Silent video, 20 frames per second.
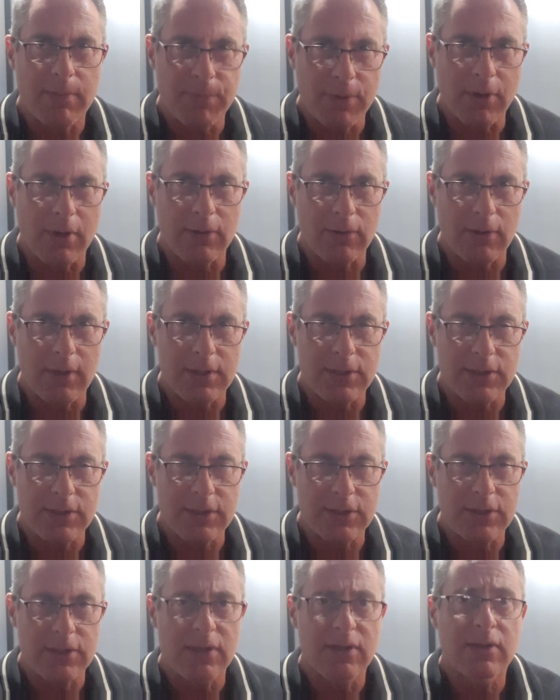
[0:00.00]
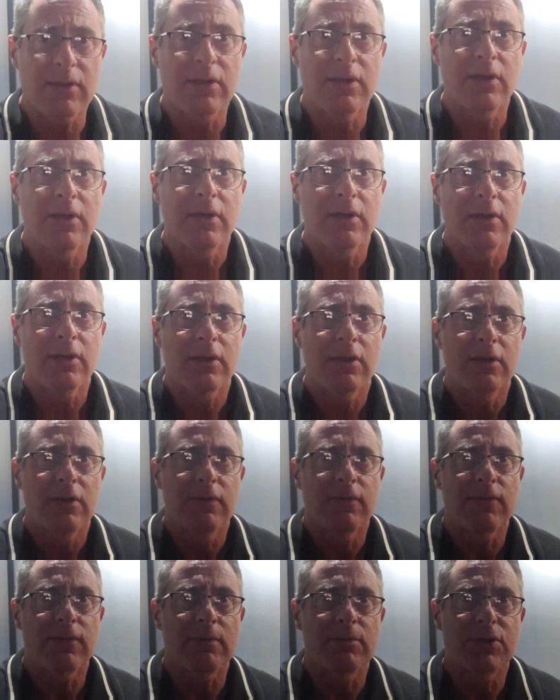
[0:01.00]
progress
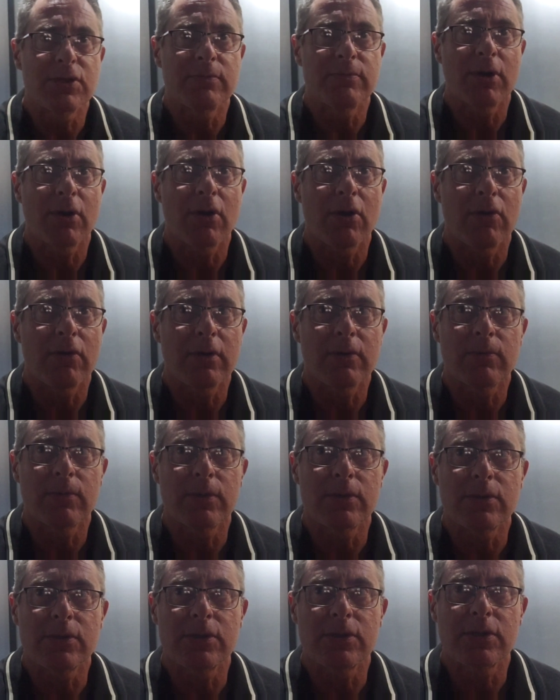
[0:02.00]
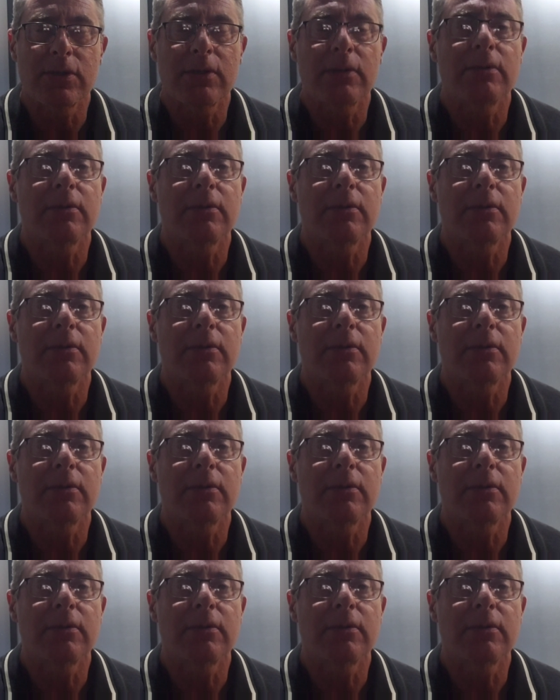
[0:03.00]
from tomorrow onwards.